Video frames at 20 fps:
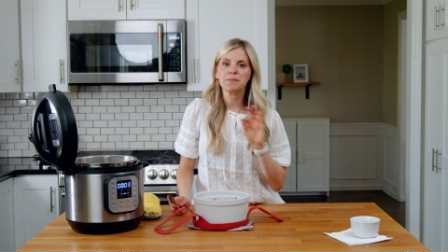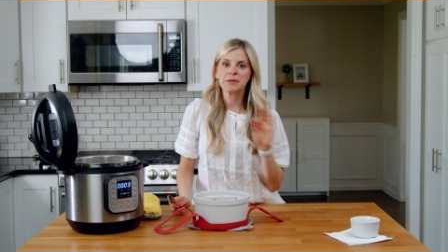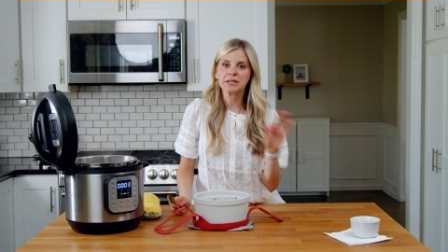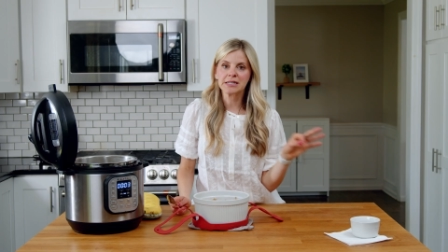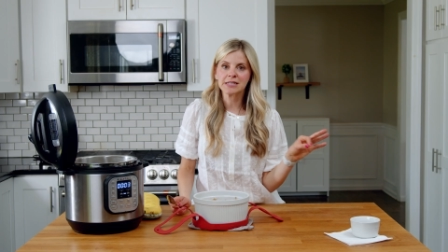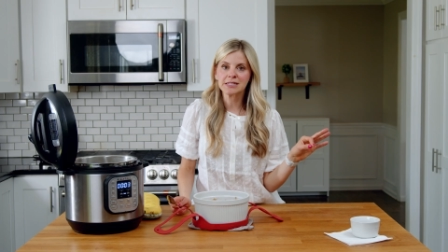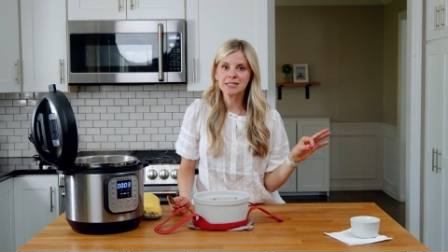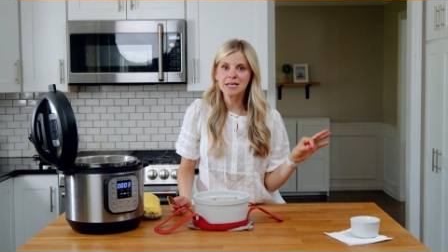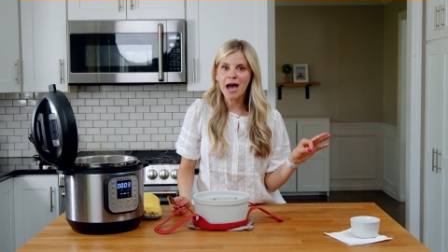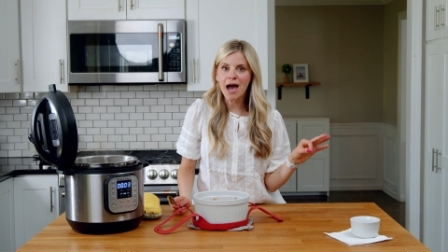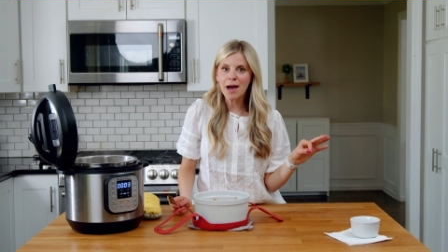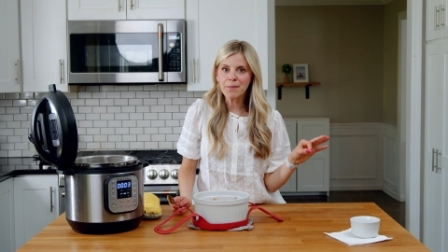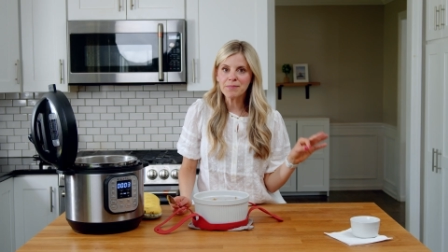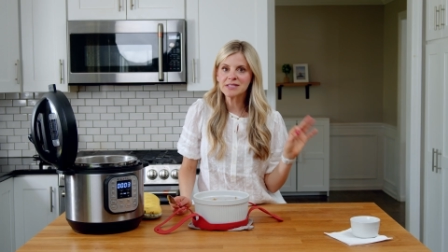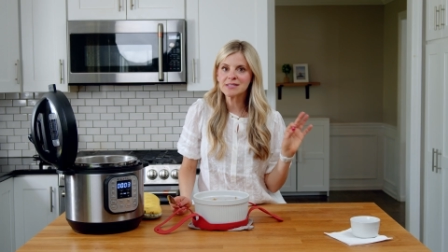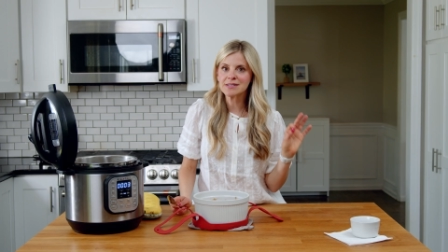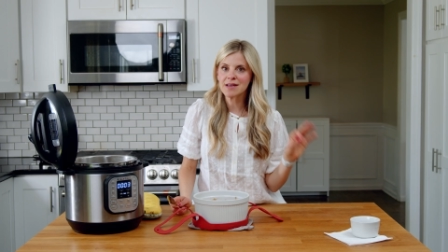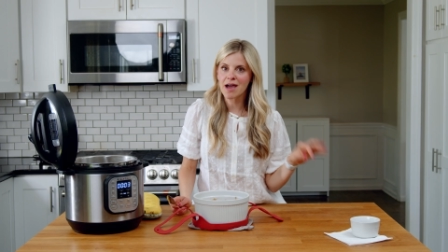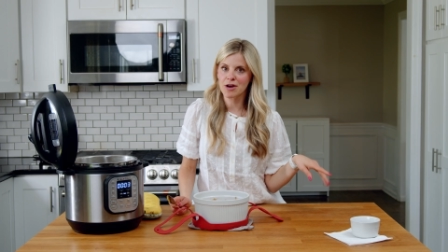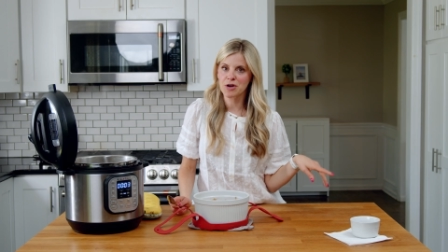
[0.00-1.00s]
but the top
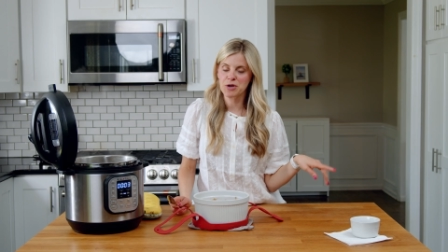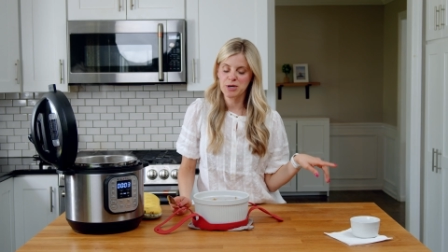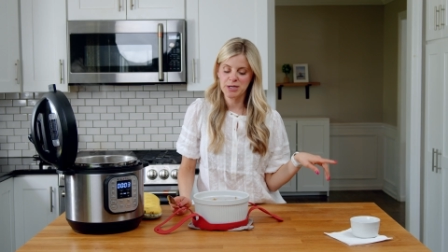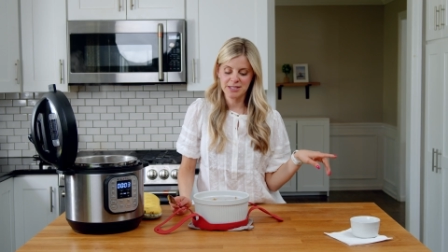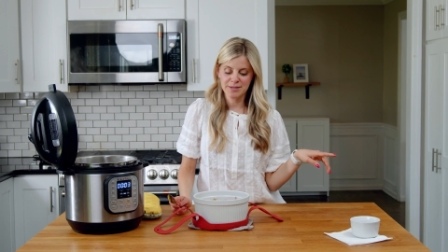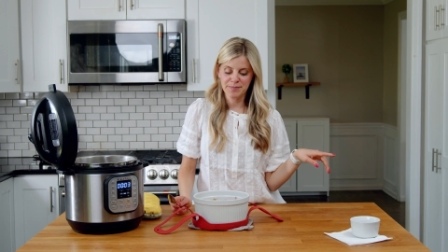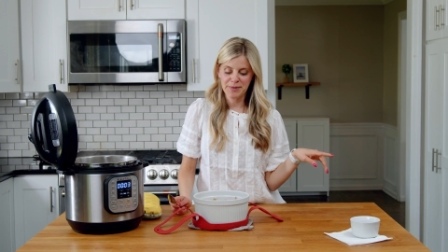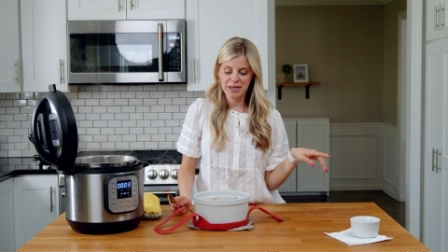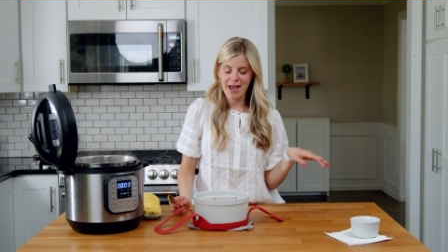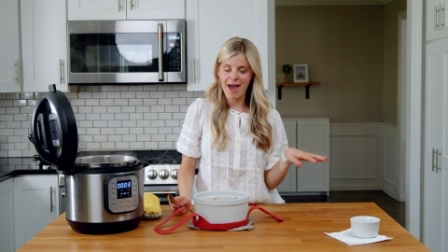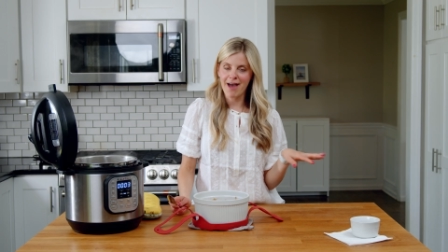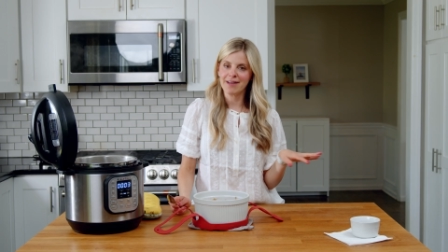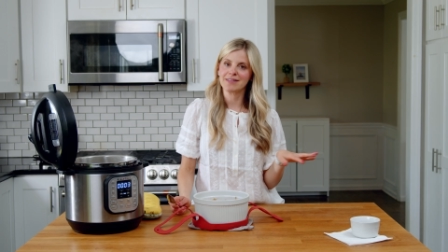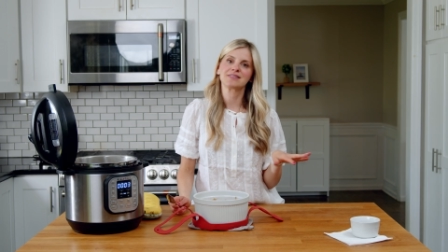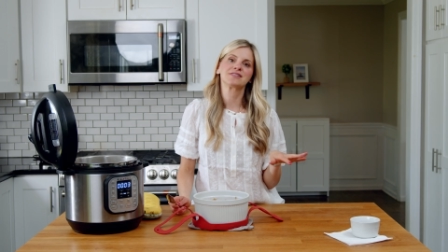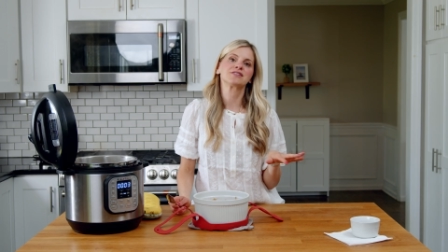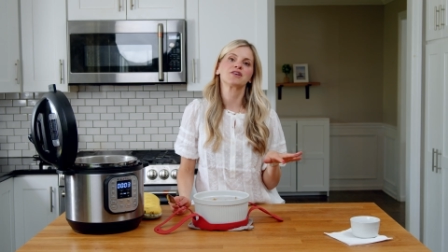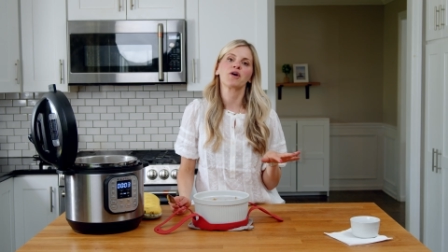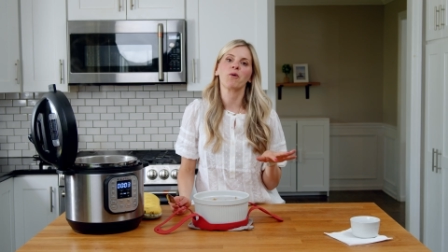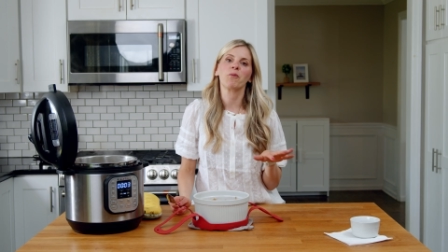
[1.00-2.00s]
is not crispy yet.
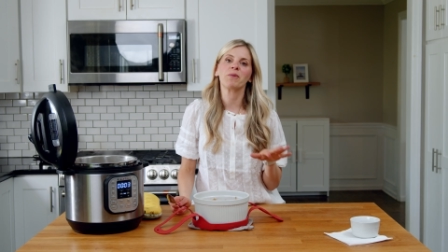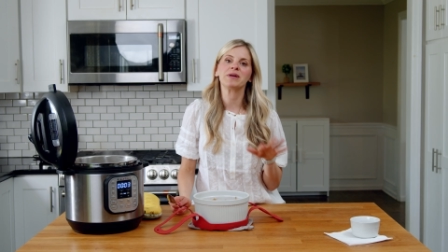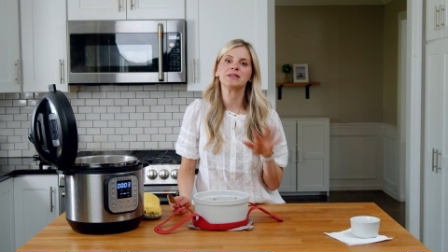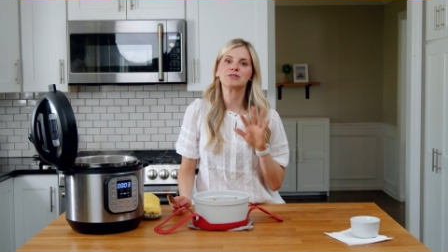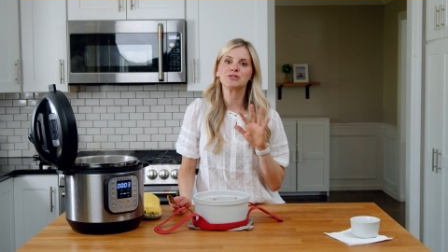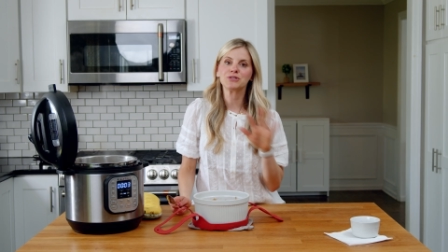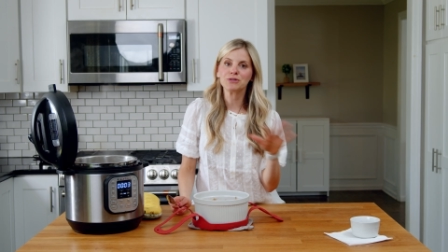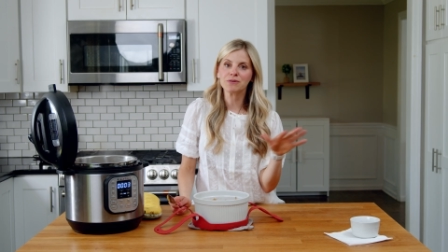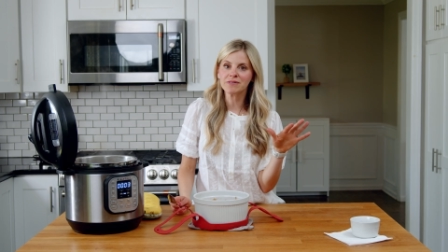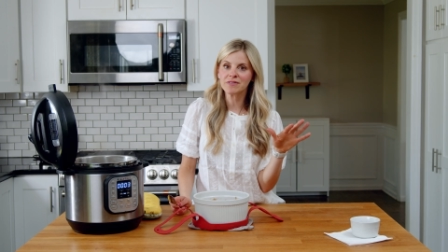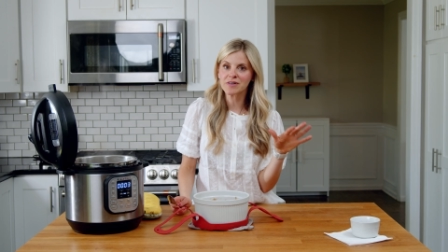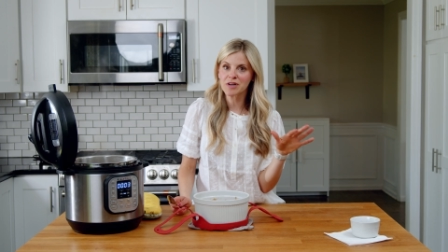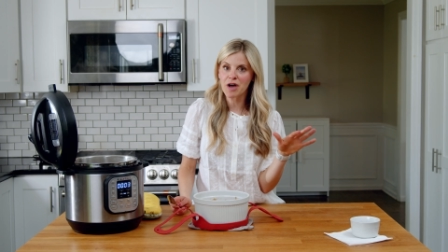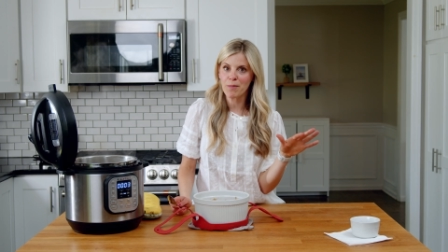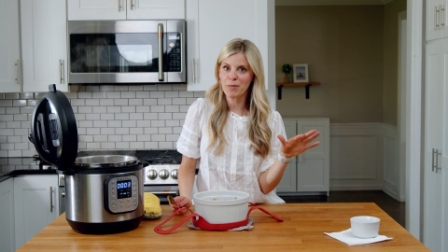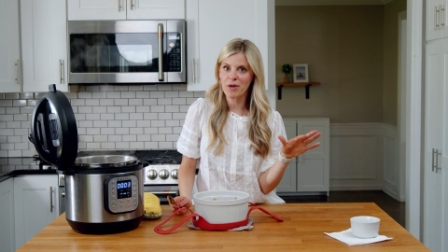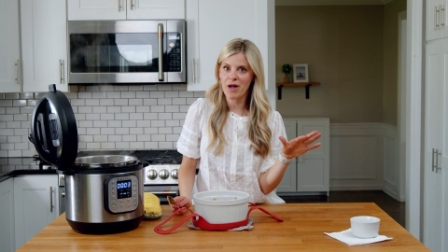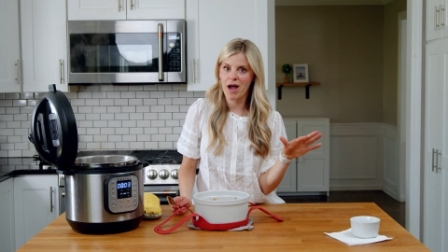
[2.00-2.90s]
So we do have a couple